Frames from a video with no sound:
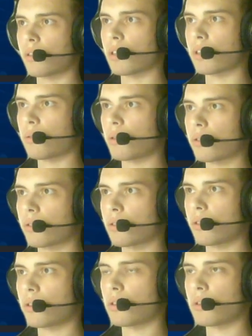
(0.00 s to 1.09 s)
As you can see
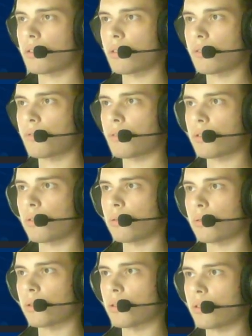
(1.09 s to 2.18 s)
here, the first
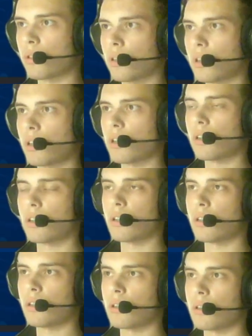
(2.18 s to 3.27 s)
solution,
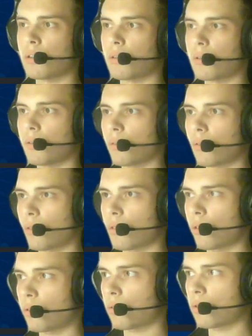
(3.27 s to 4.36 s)

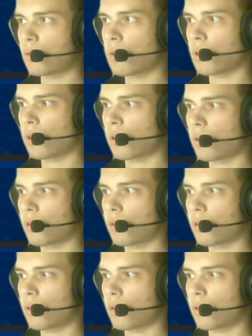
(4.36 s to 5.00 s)
here's the